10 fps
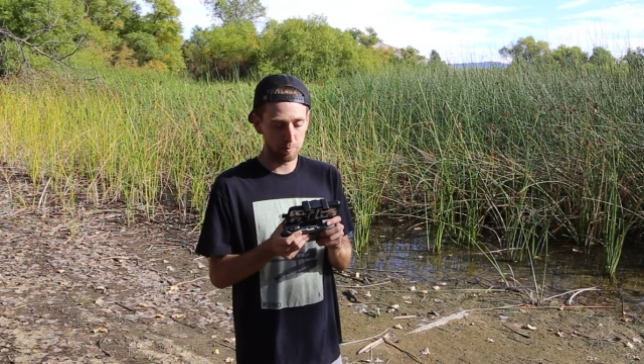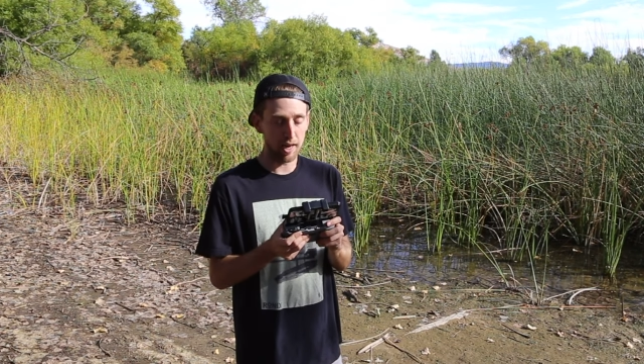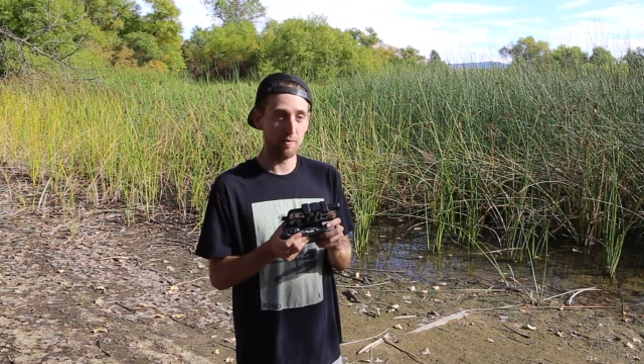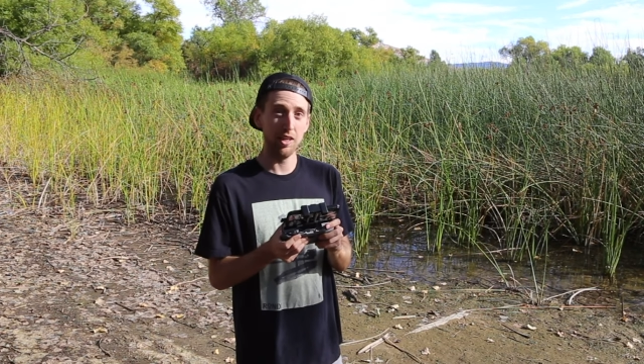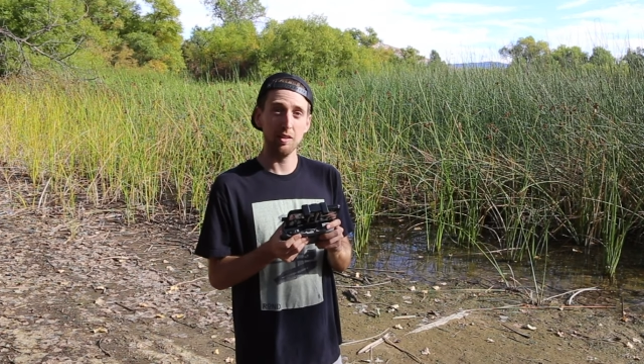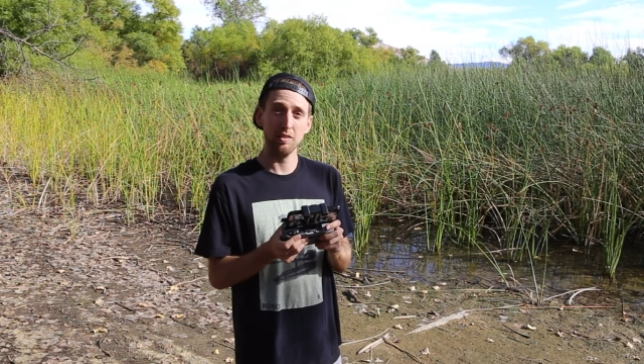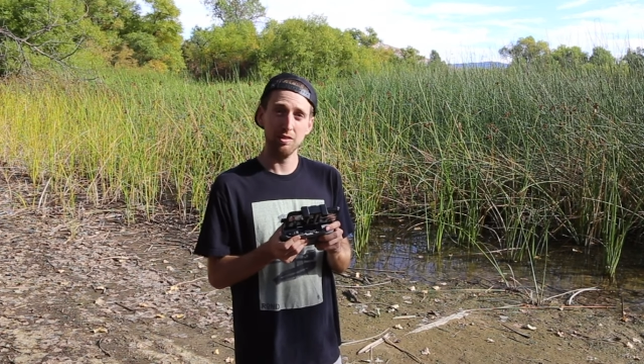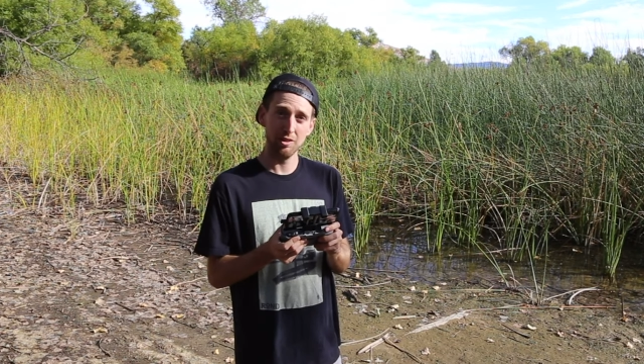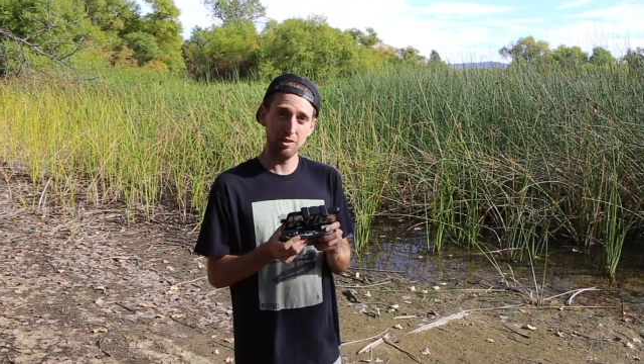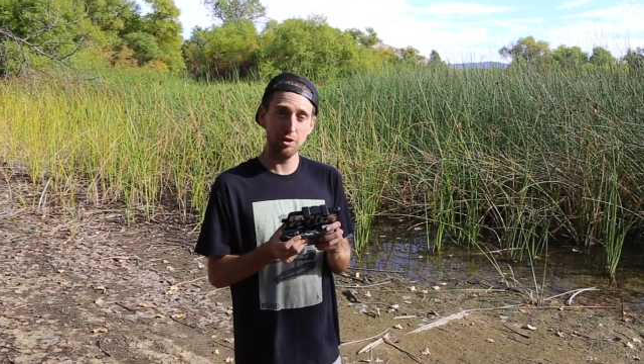Mavic
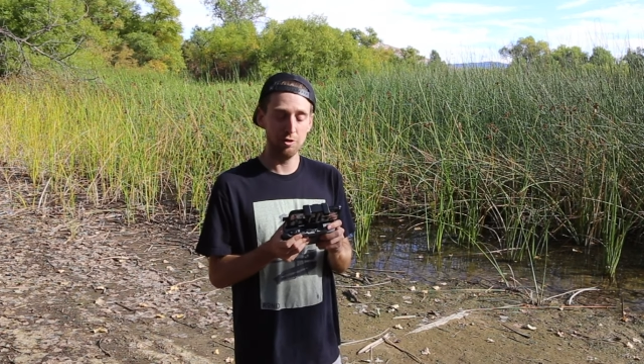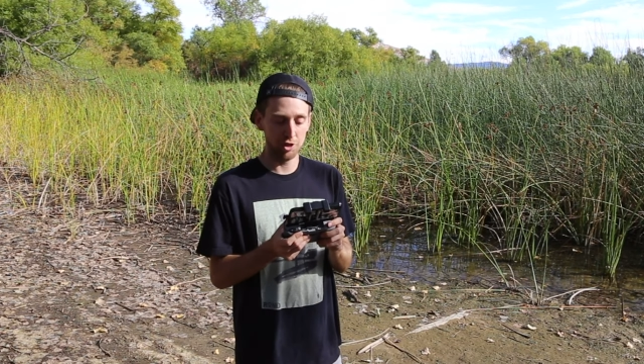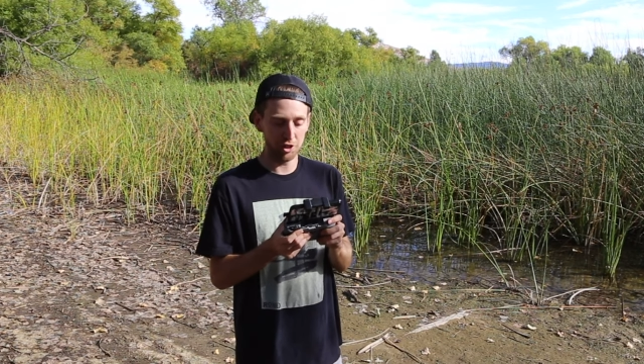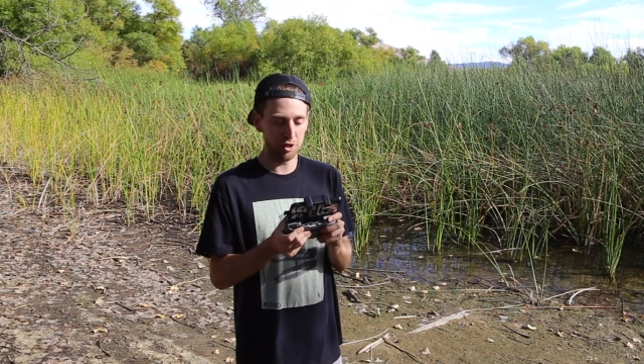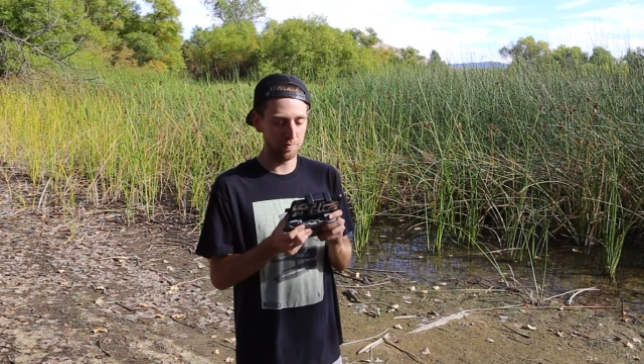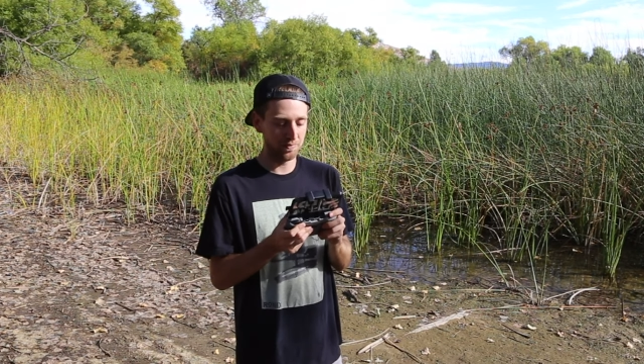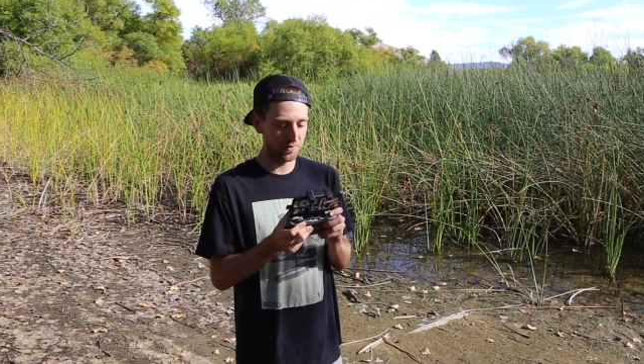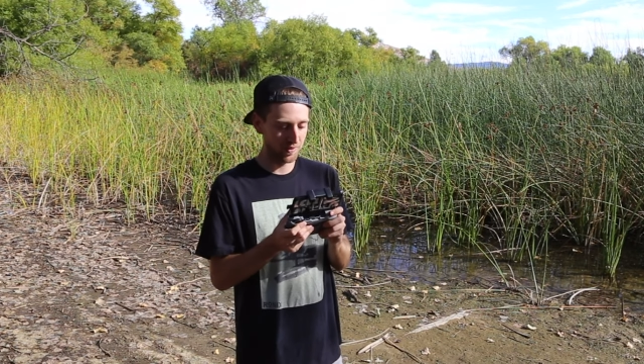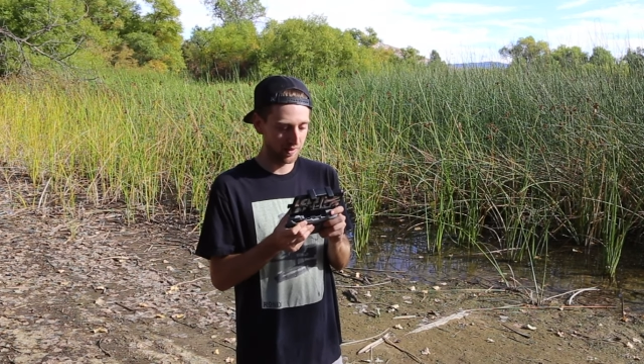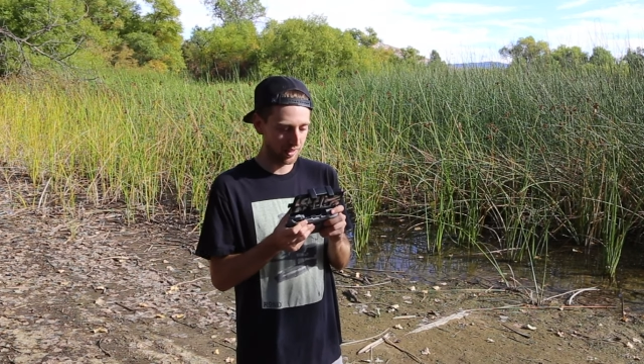2 Zoom.
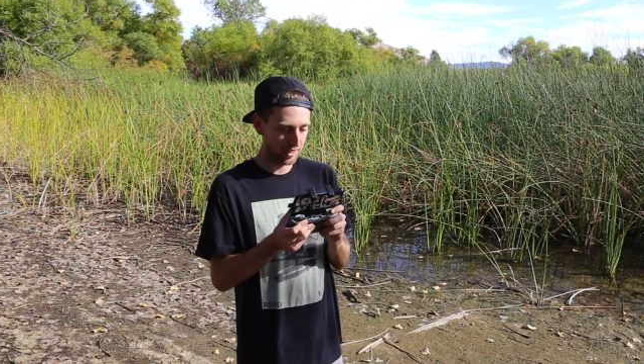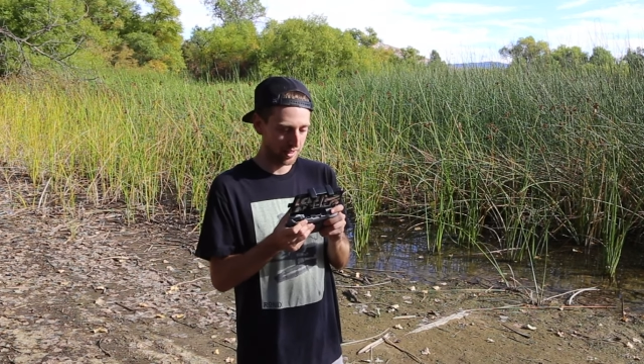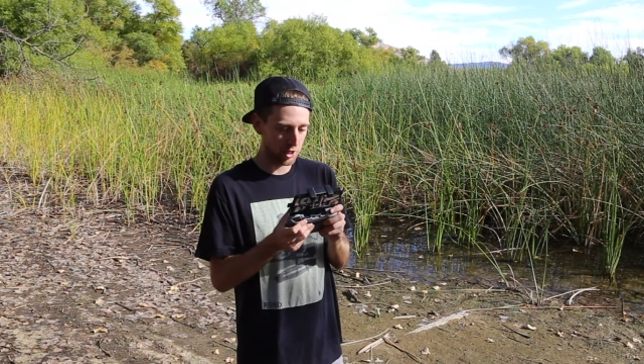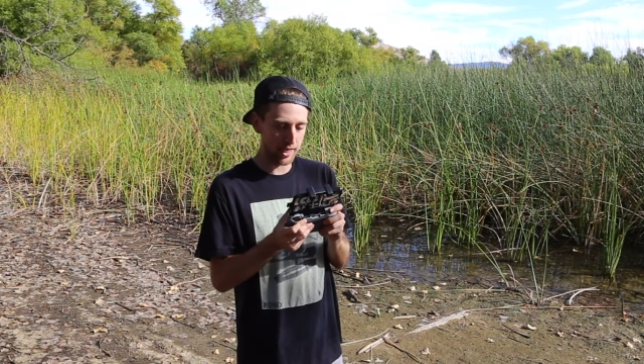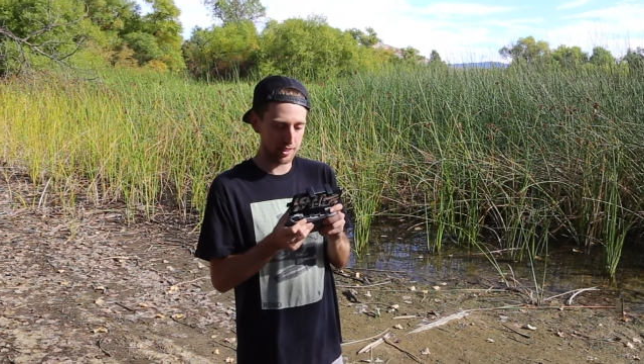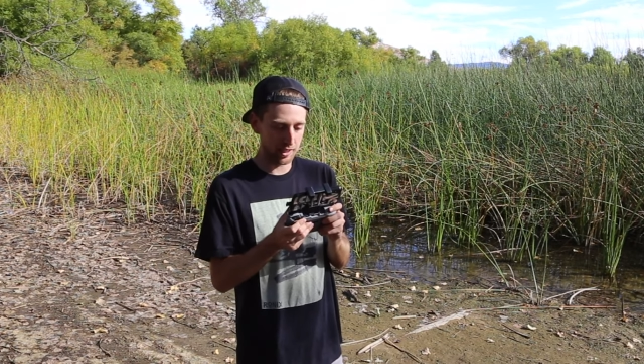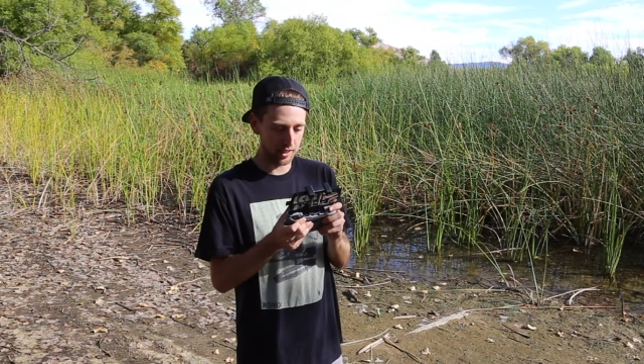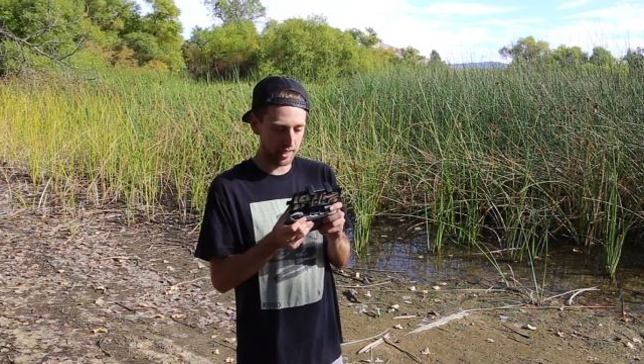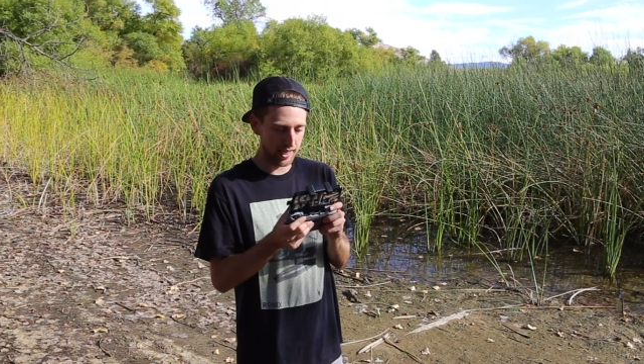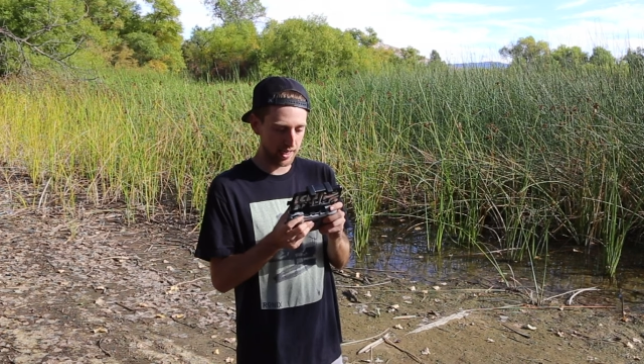You guys
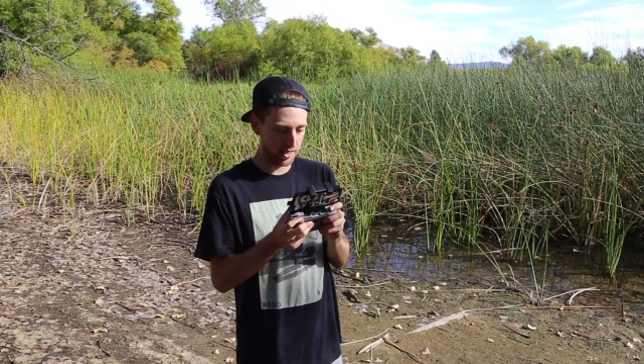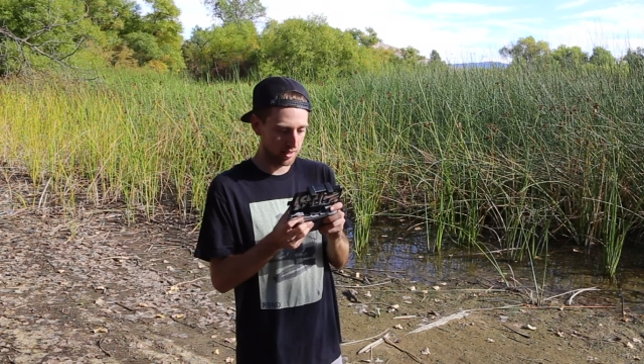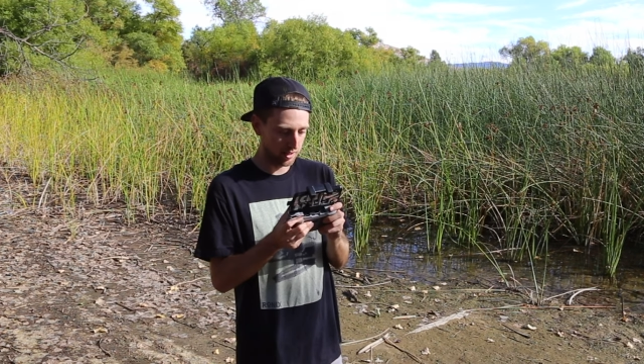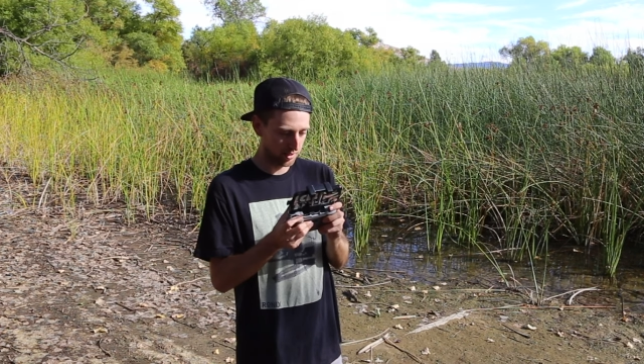get the idea.